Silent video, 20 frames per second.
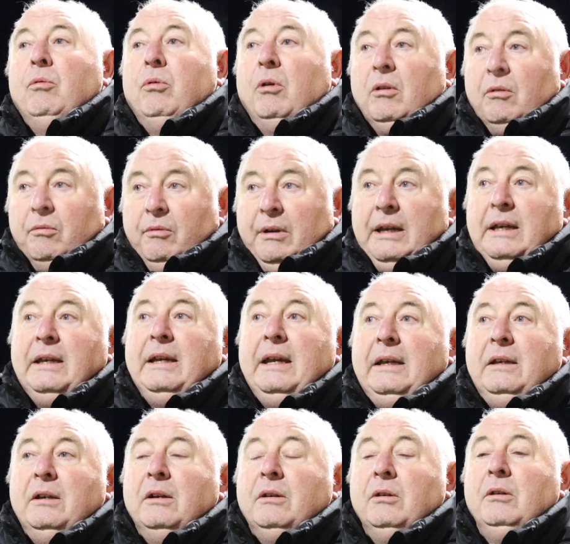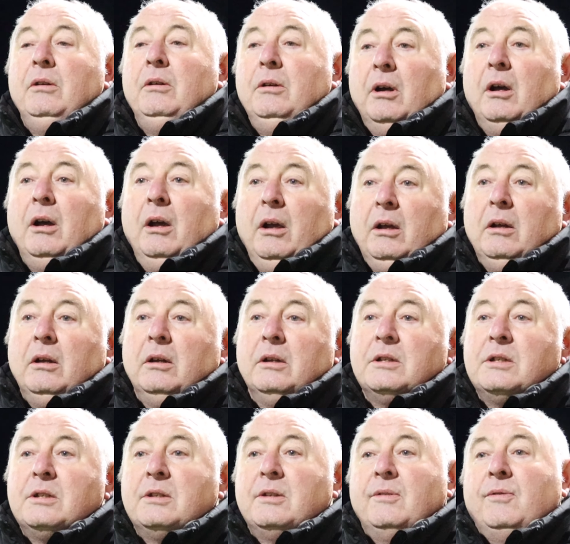What we need to do now
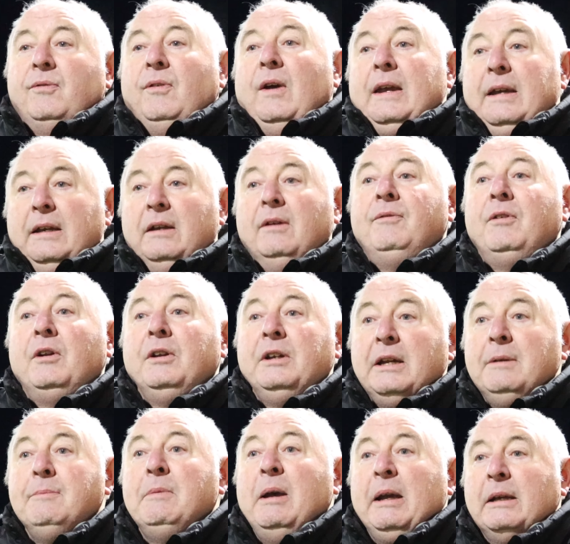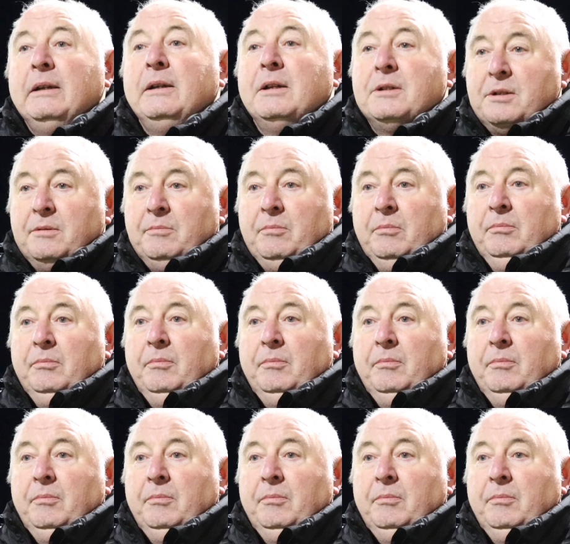is find a funding mechanism.